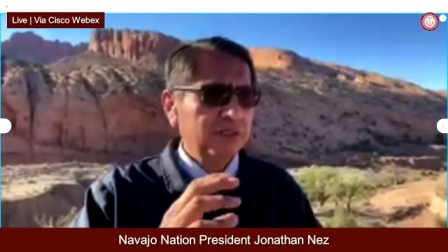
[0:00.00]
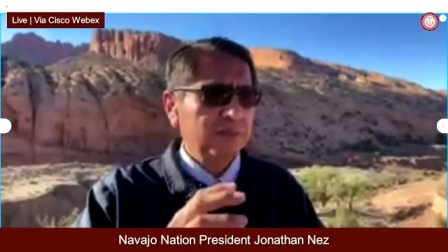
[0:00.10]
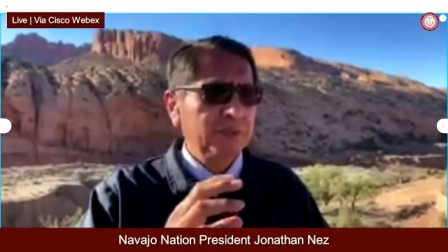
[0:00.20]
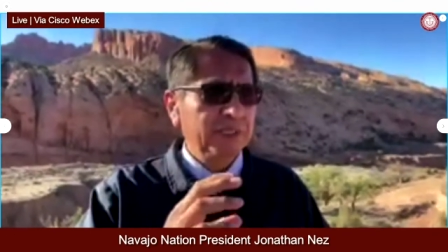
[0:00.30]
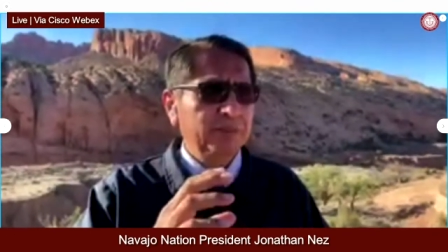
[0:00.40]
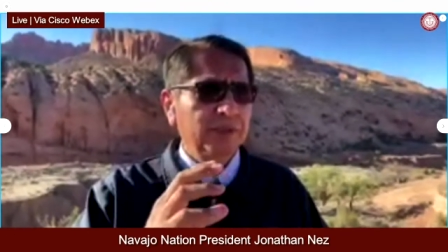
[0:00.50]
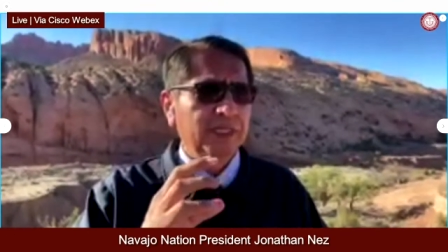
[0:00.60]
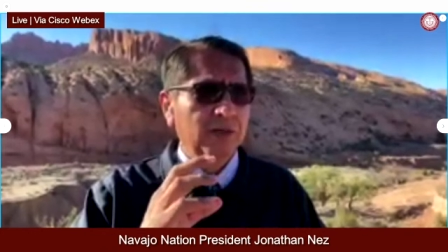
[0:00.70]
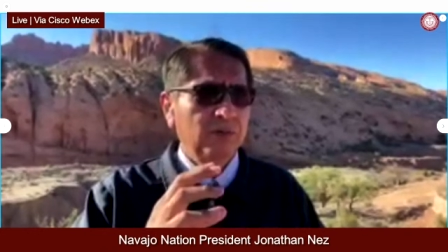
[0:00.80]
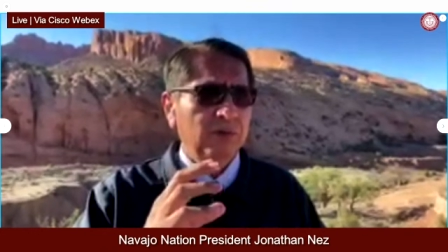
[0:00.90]
those are the
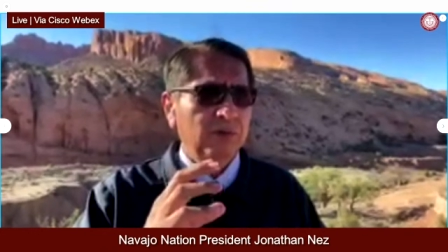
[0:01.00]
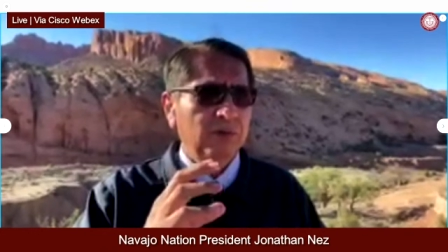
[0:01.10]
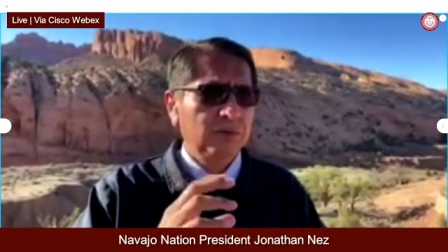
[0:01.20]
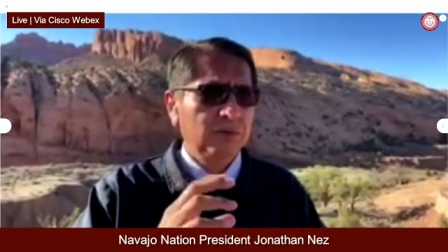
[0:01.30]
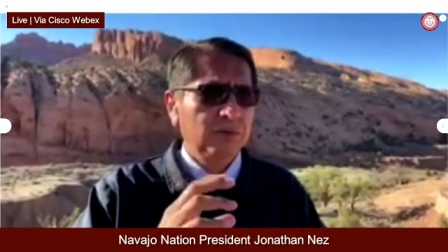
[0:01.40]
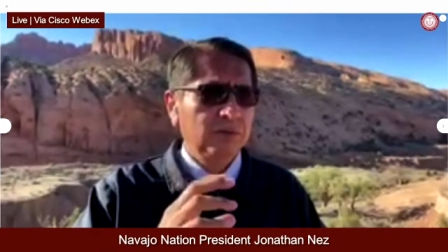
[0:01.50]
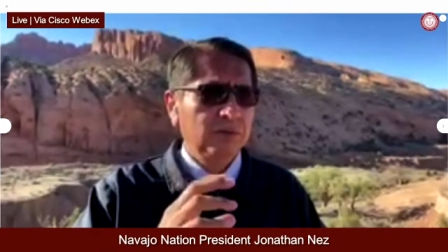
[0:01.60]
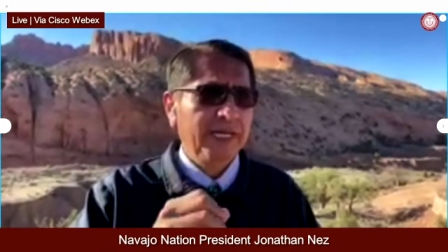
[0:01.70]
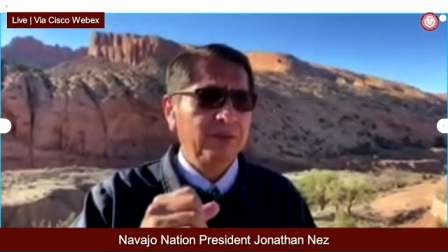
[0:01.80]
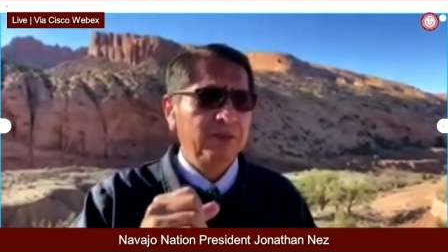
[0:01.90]
people that
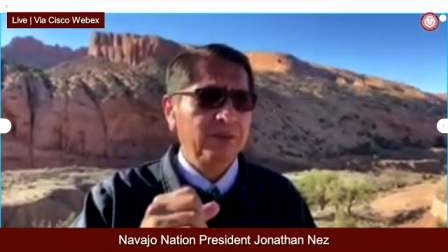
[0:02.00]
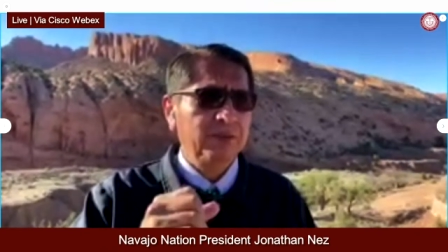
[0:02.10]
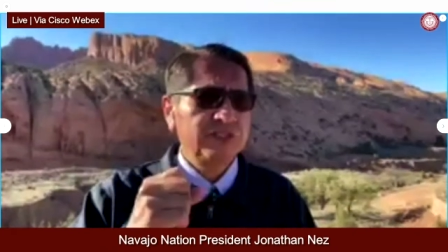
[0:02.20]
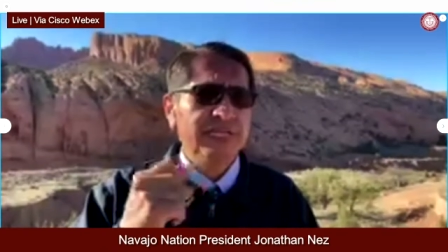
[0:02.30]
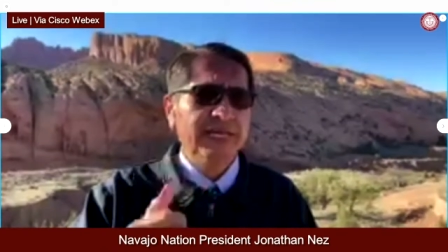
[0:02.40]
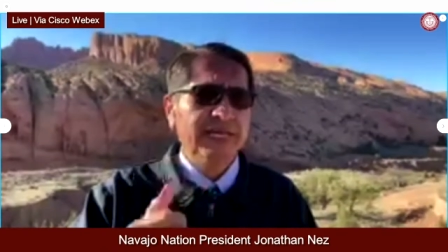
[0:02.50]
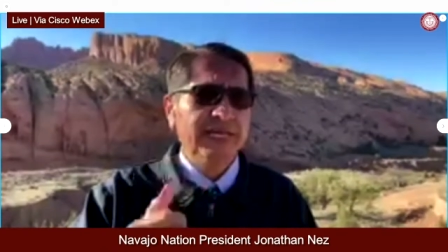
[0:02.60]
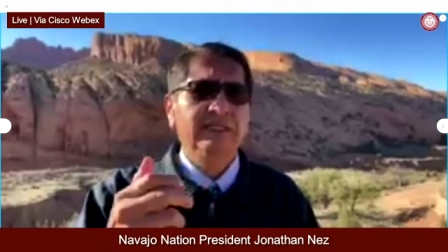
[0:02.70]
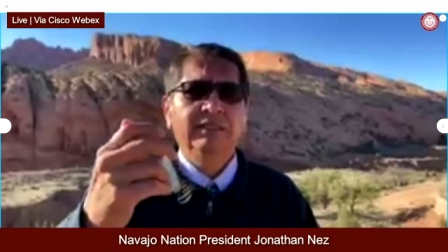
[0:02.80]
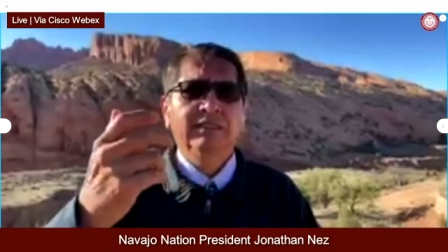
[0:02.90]
will be able to
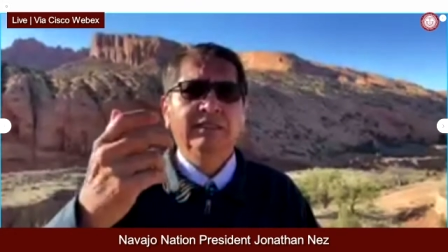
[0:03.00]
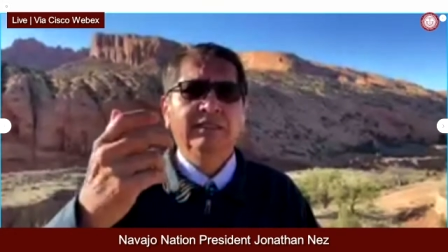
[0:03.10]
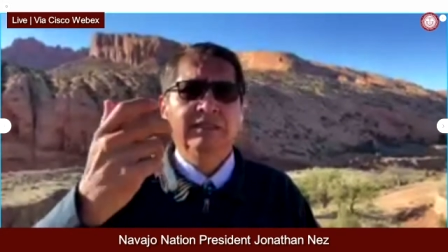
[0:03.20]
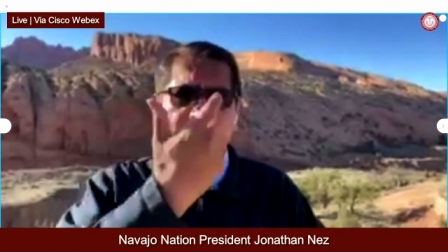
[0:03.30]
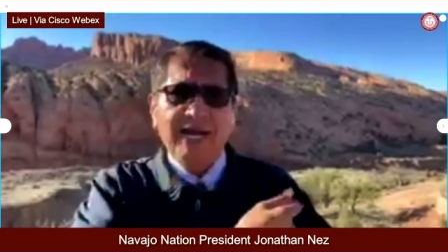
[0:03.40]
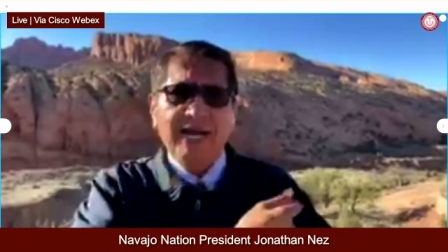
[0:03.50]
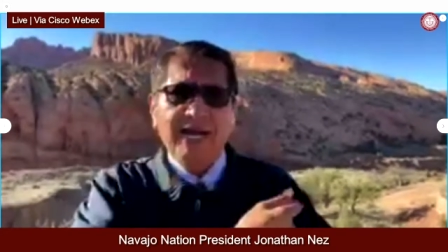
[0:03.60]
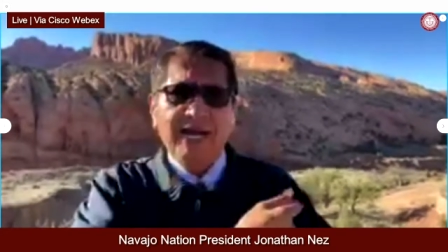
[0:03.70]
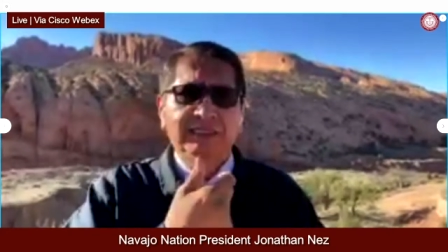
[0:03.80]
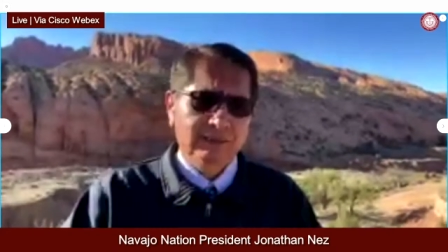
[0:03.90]
get
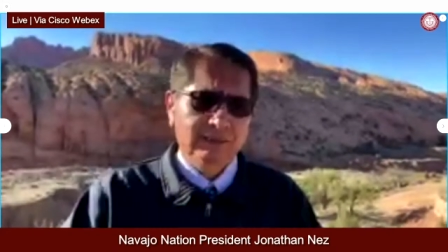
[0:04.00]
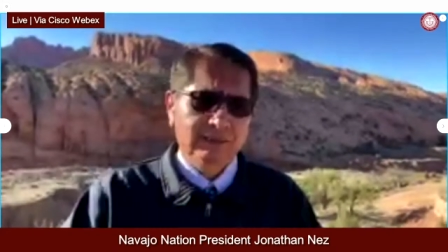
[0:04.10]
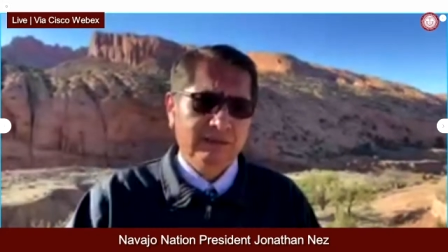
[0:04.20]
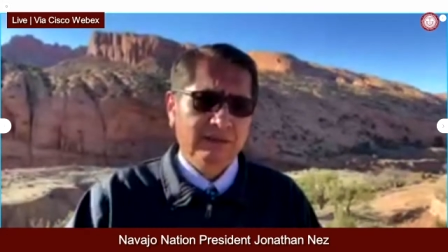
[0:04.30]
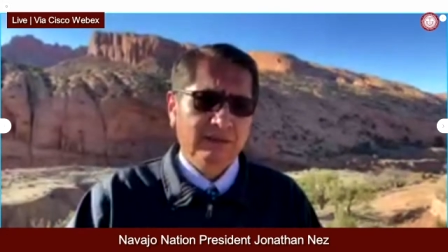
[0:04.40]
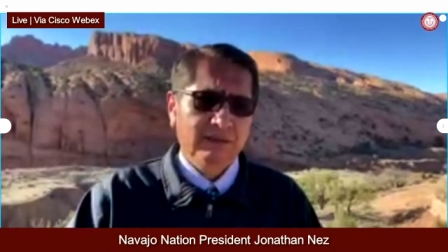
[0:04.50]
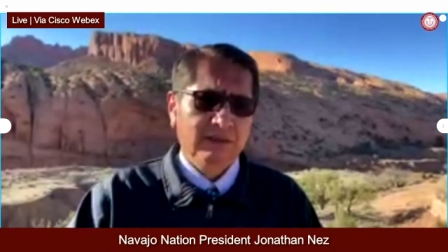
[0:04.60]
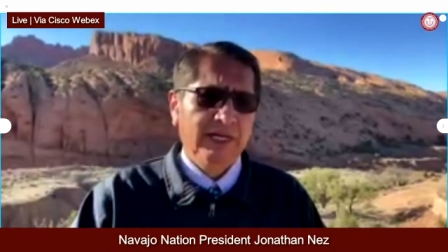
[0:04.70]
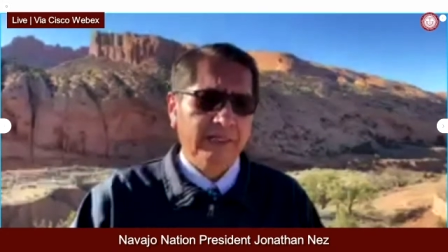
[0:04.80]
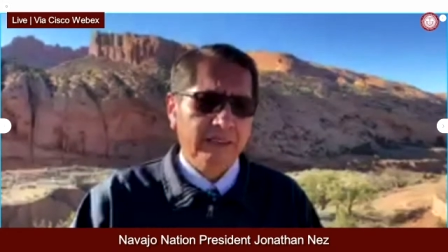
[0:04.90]
the vaccine.
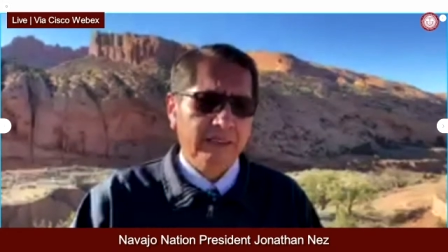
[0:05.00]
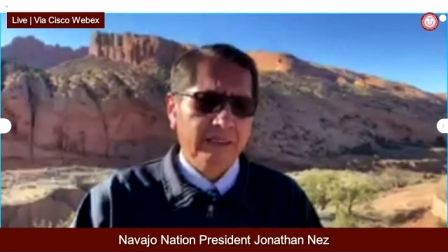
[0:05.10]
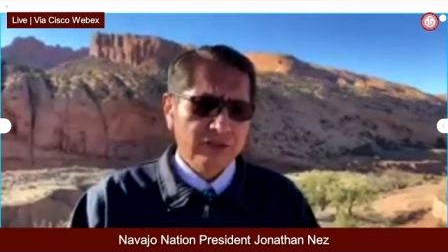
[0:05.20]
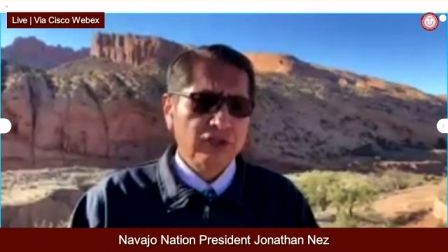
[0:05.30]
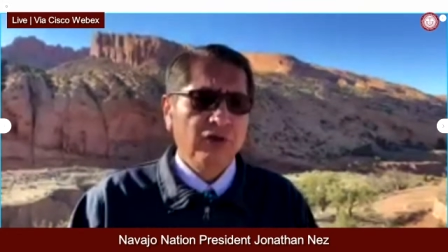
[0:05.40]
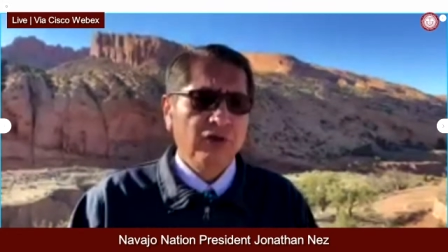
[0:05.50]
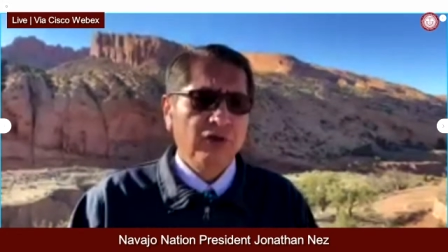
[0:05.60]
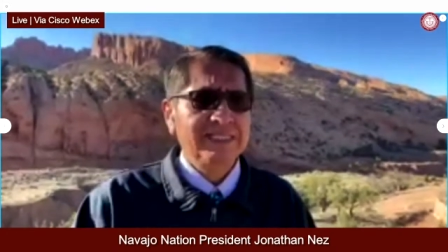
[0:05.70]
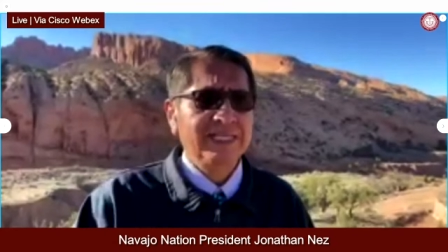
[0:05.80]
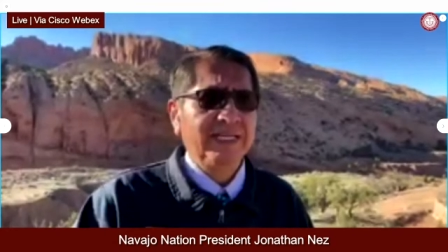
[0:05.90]
All
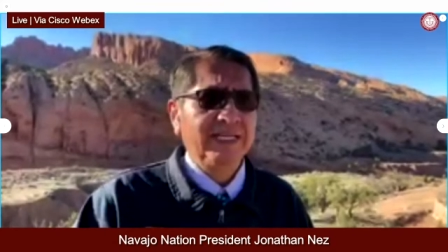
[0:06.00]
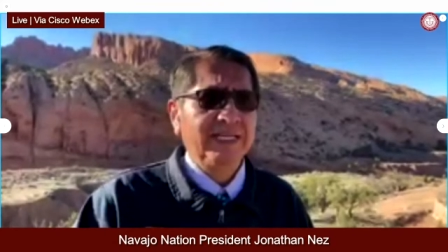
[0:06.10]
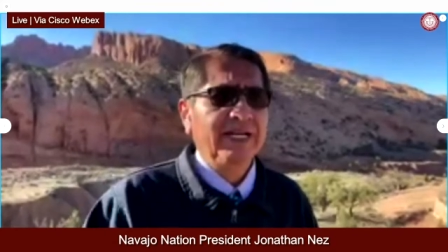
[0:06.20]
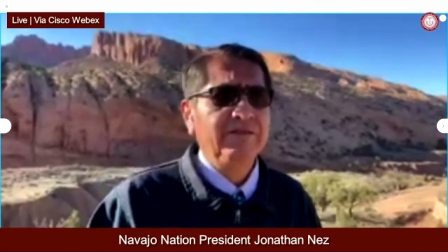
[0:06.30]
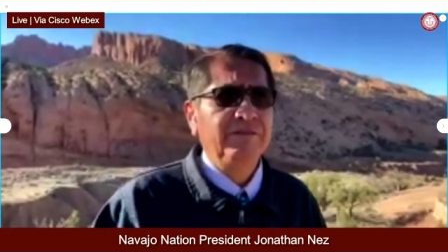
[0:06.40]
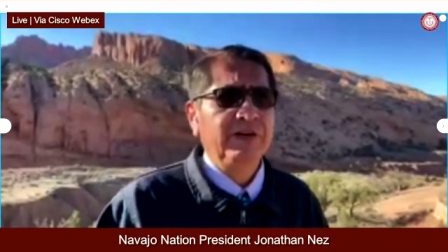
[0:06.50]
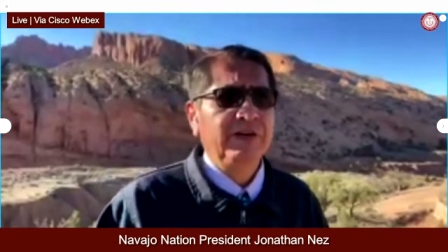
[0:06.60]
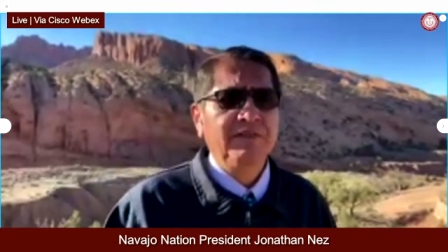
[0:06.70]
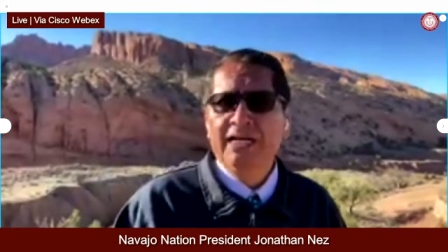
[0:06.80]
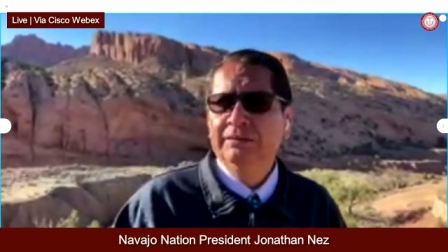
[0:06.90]
right. So I
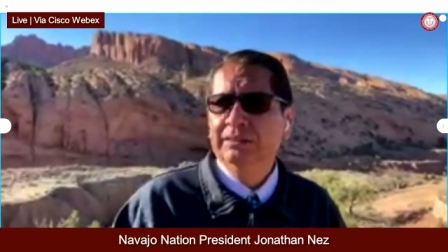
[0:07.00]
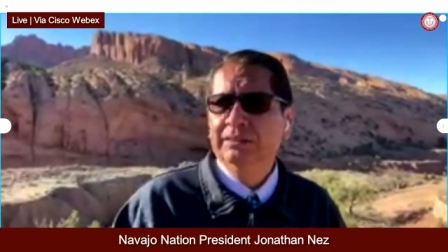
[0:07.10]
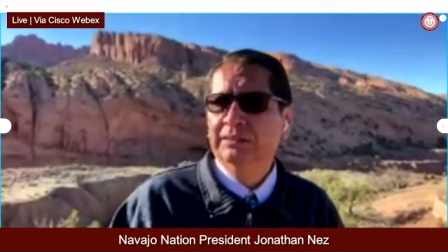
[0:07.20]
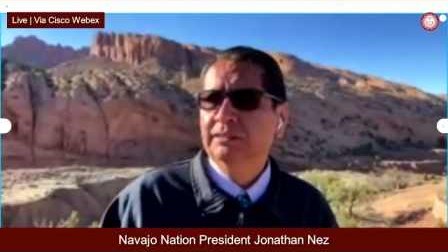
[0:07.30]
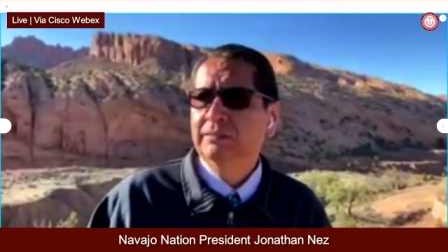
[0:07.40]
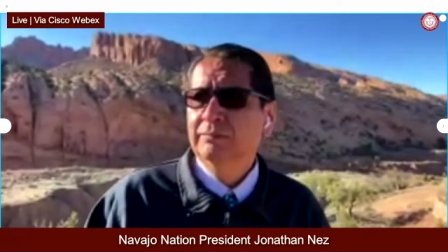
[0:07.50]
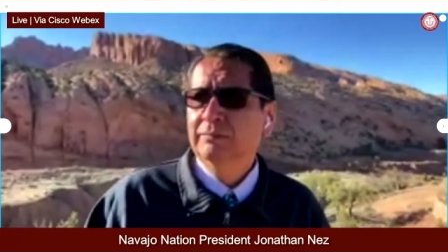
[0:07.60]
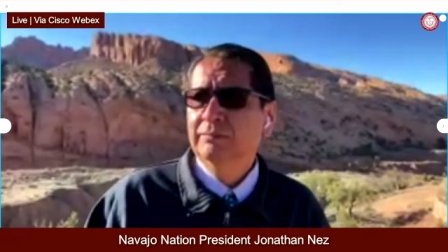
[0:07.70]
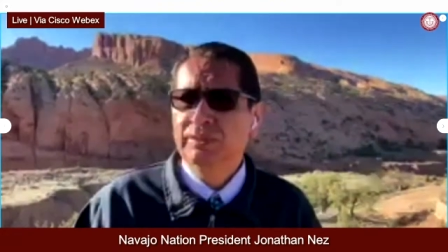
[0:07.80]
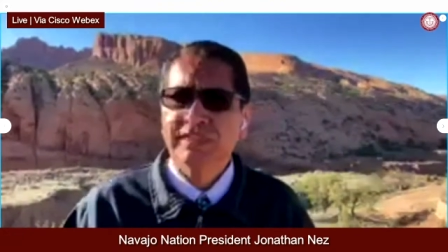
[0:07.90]
said
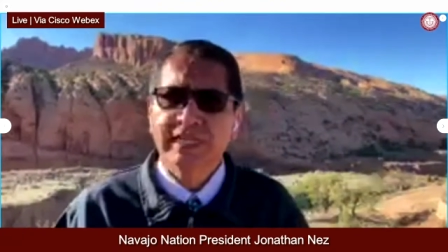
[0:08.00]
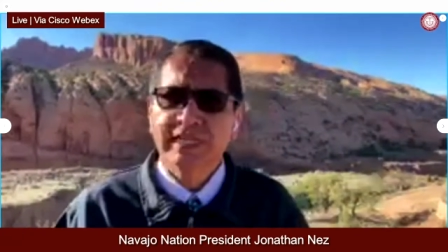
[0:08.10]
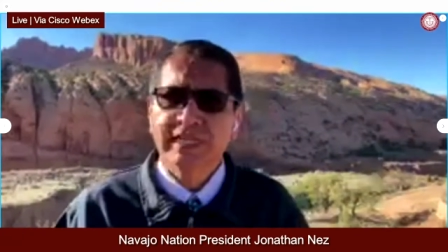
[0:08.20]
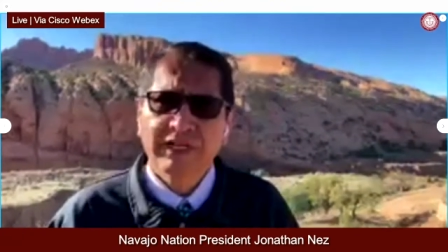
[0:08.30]
95,000